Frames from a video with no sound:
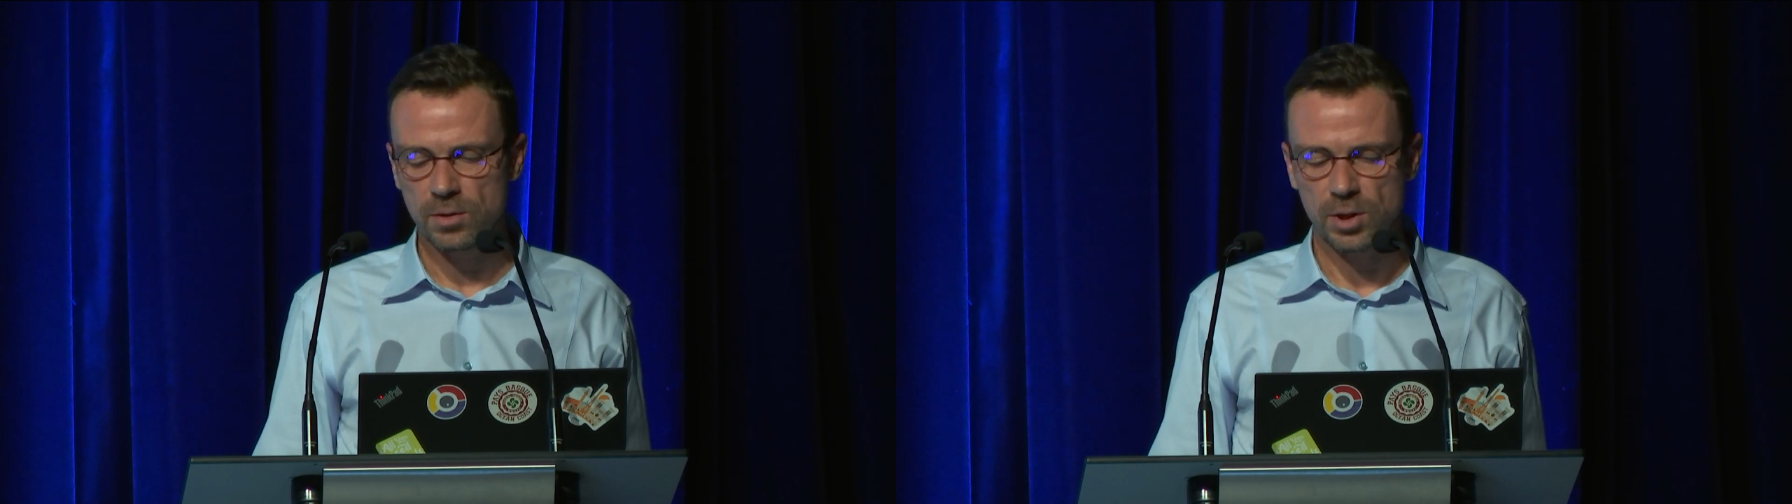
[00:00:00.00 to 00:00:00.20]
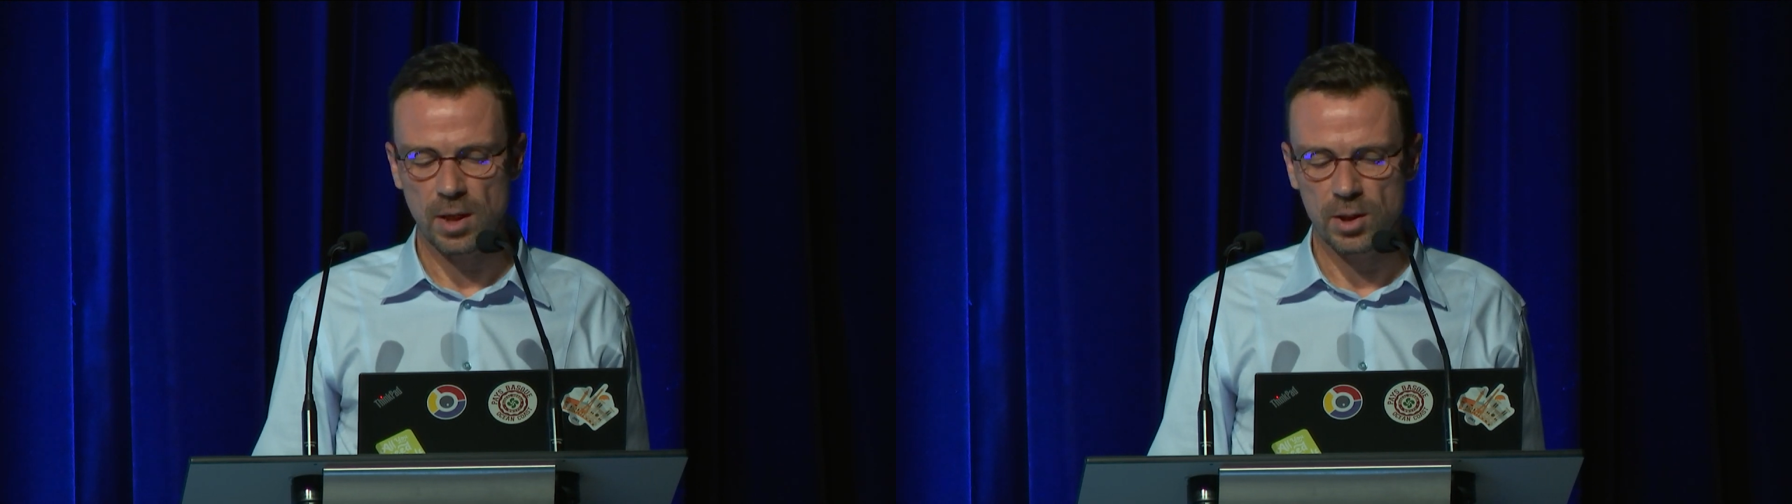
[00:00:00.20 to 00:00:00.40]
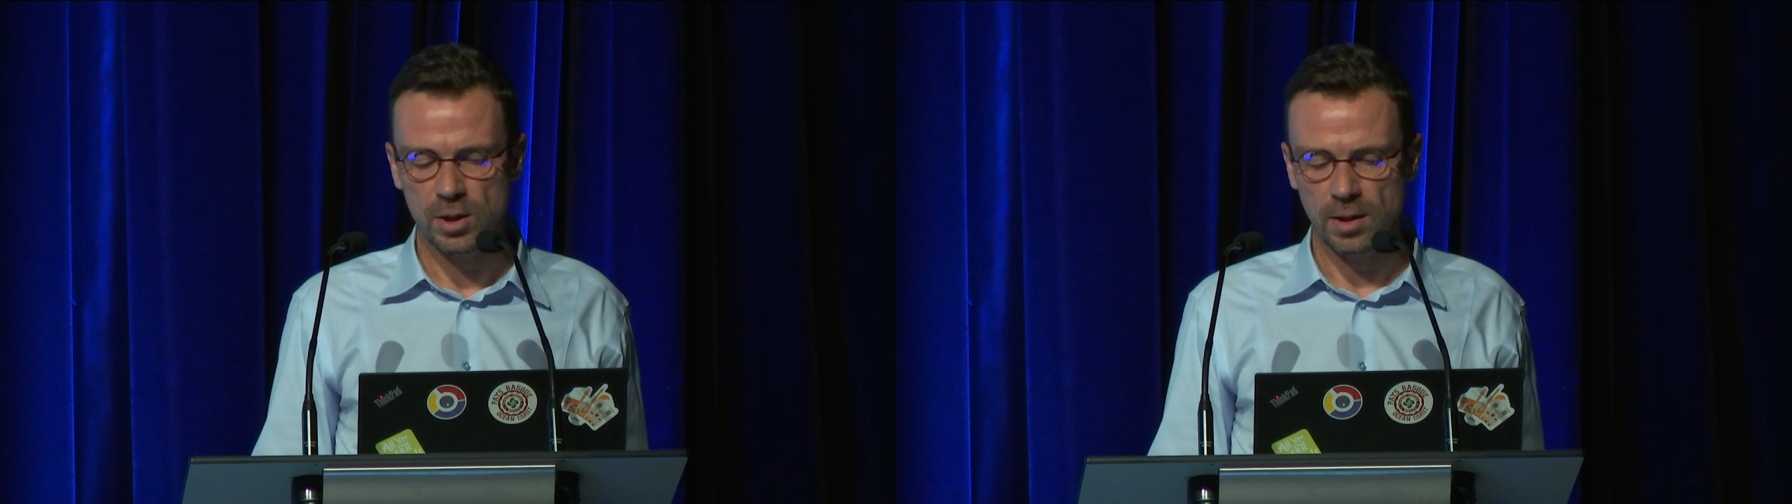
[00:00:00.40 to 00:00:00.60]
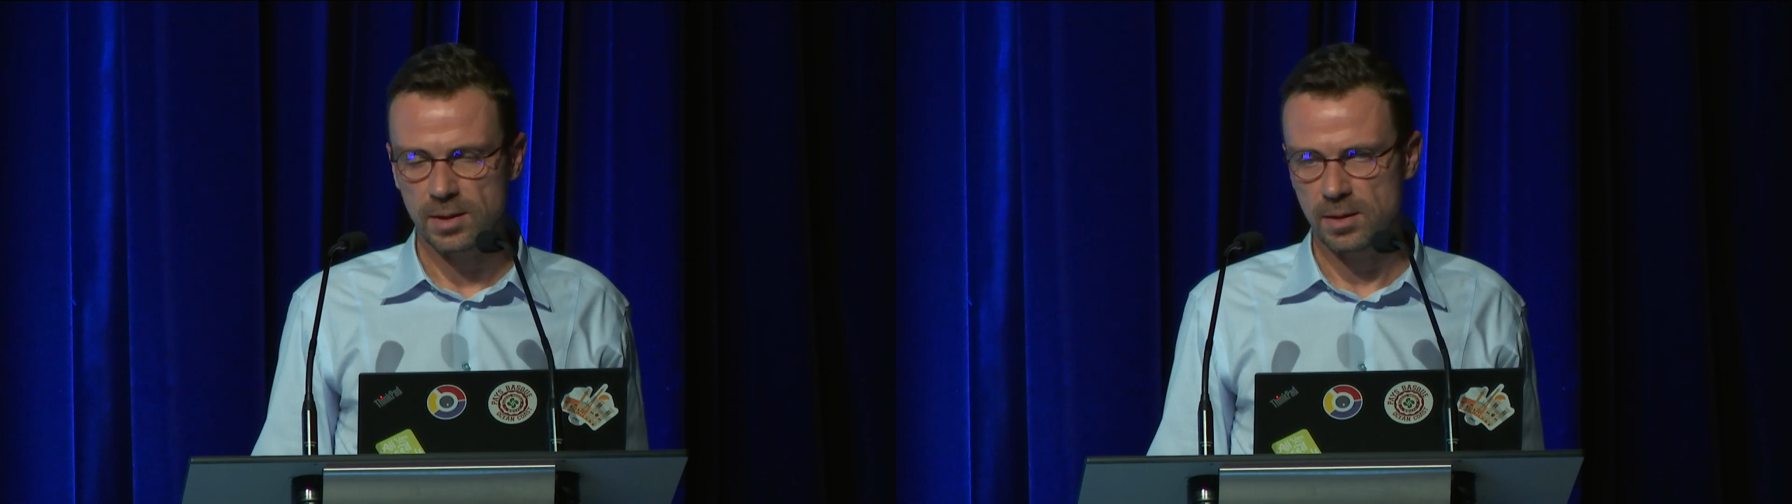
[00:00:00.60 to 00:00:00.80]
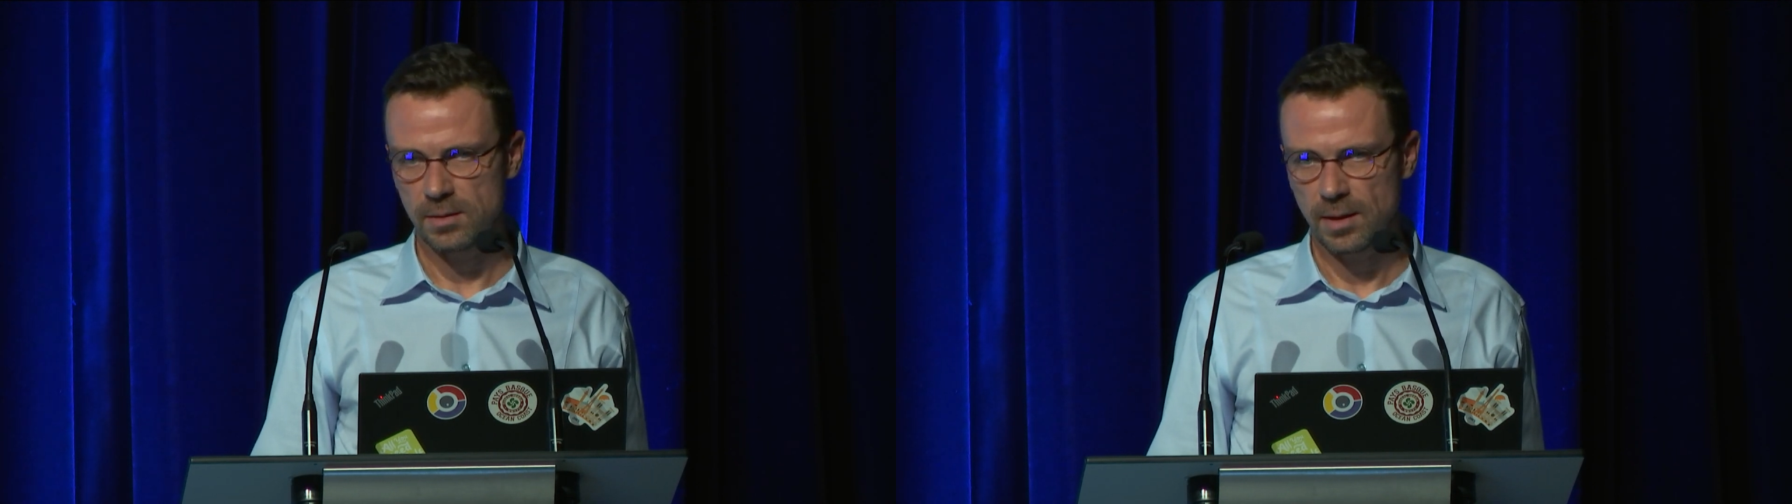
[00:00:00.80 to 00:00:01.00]
to change
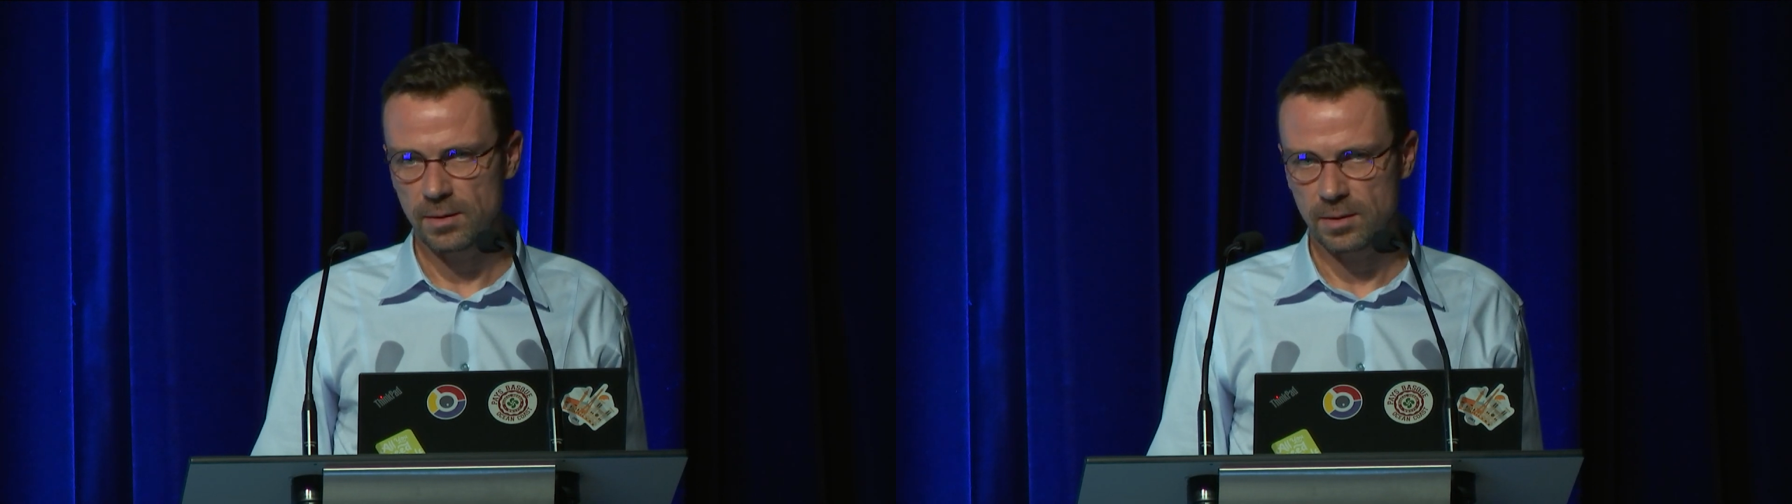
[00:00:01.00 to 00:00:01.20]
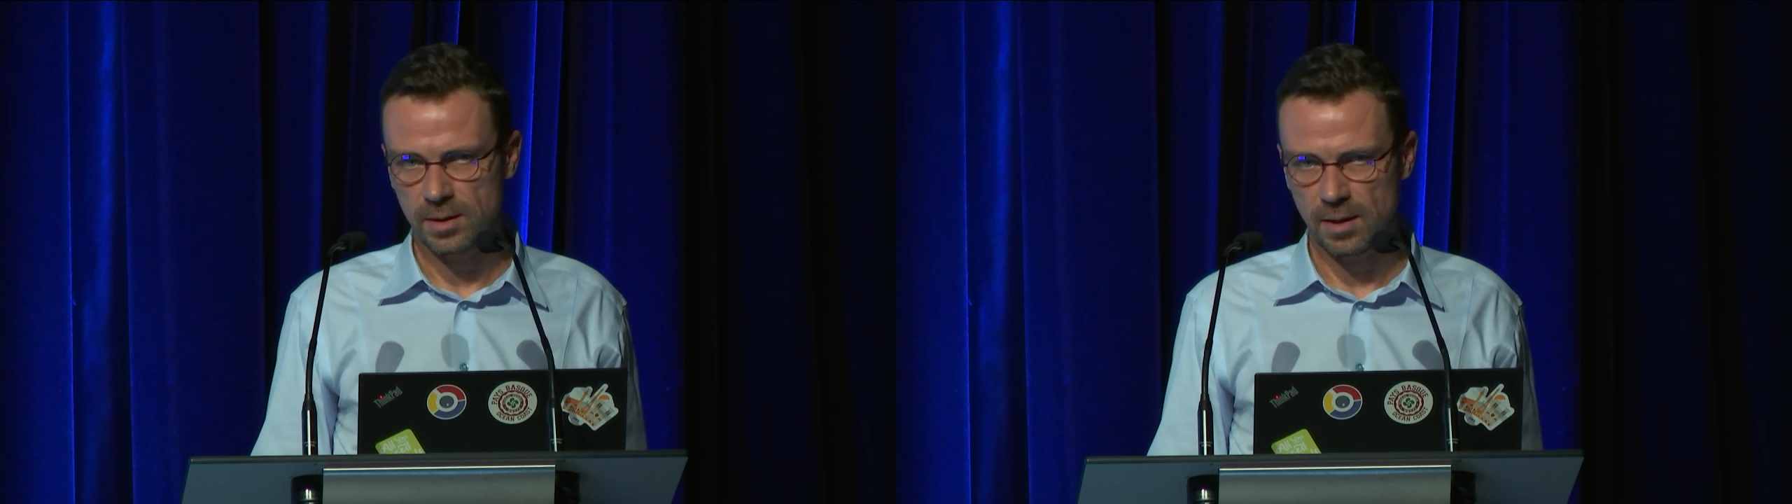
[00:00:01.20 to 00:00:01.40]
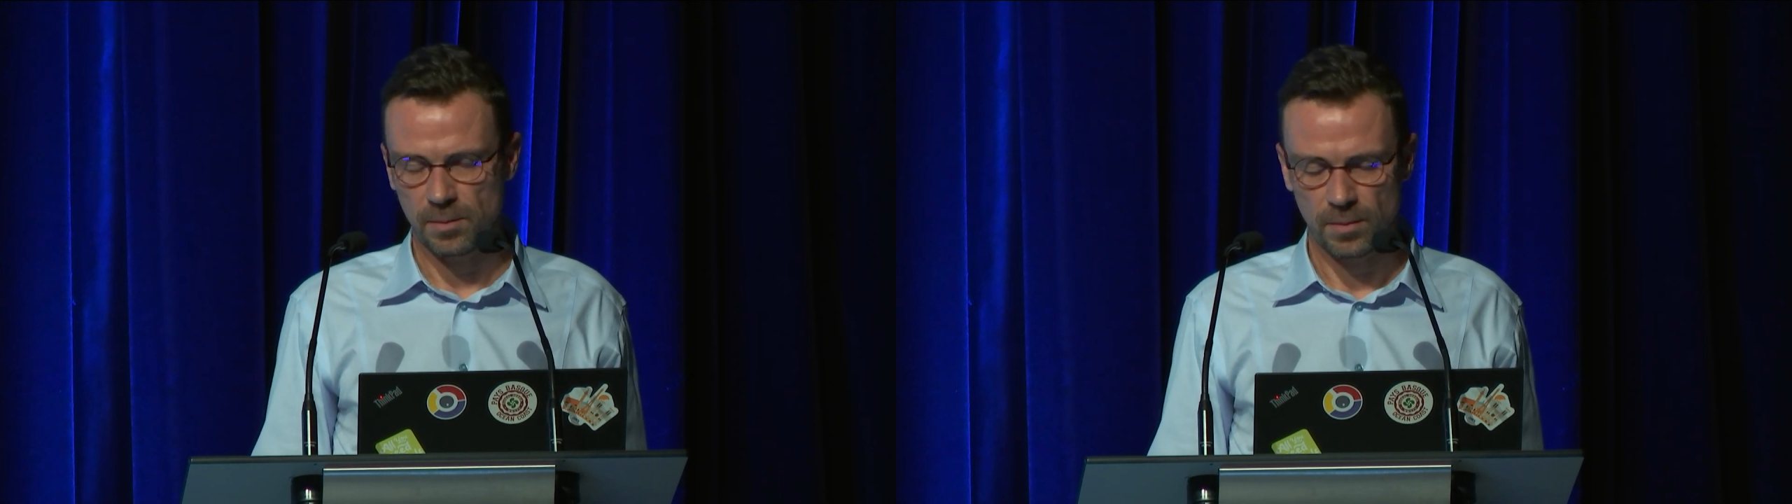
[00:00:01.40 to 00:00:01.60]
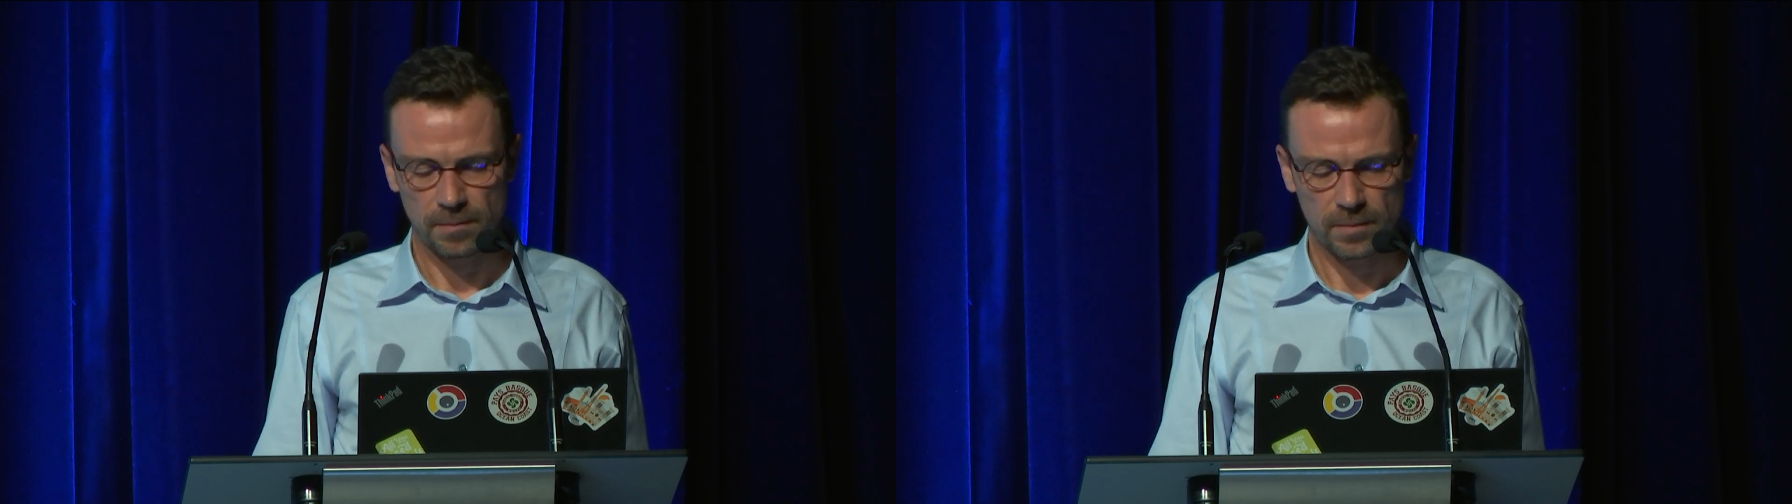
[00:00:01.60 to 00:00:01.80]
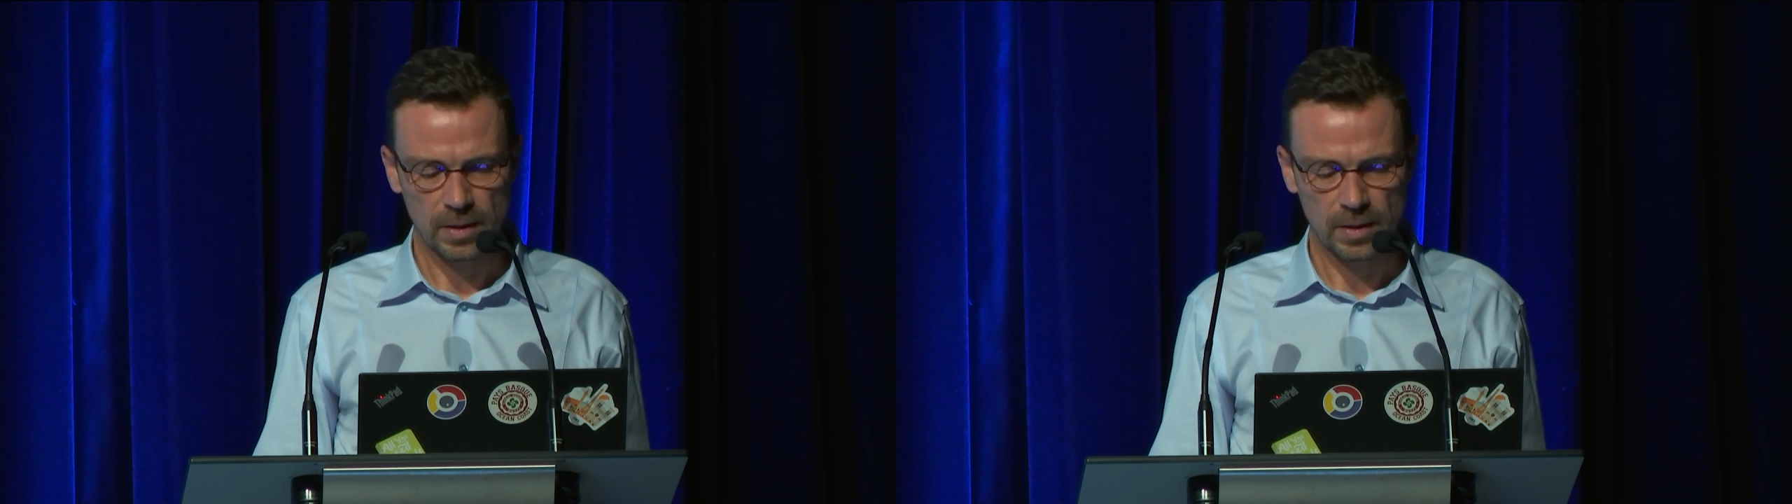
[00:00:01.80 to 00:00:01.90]
it at the time.